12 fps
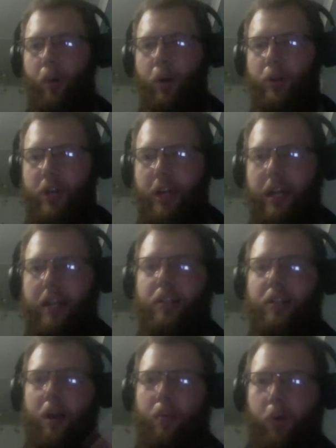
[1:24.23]

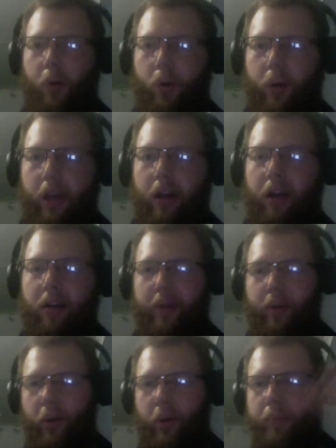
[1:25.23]
apologetics, apologia,
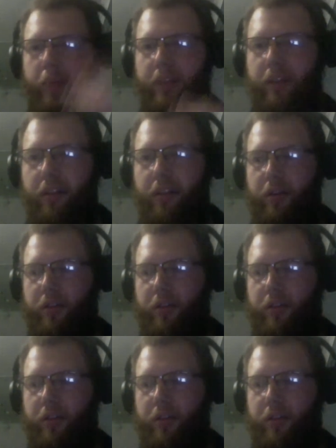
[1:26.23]
in 1 Peter 3,